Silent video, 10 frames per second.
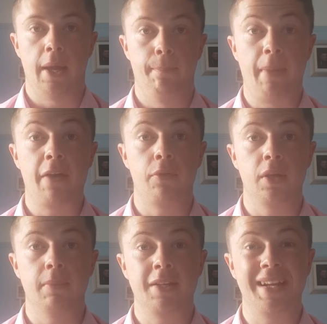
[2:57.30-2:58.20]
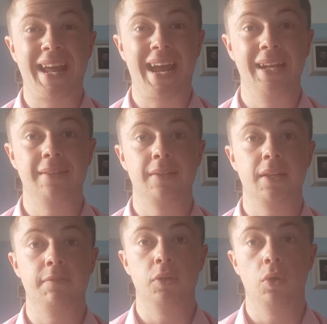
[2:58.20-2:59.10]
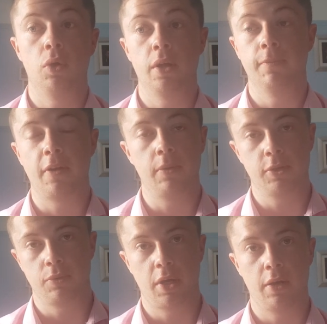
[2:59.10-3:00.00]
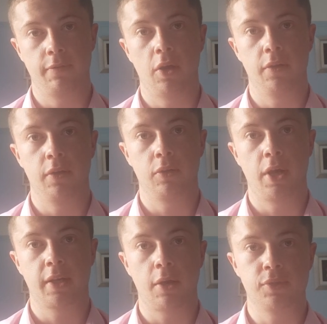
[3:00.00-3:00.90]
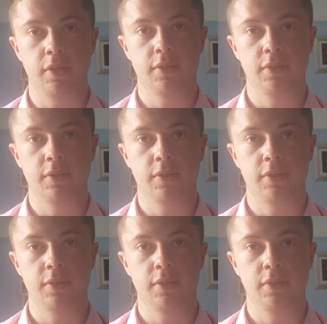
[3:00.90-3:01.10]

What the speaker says: bettering mental health, even though I am very much aware of all the great counselling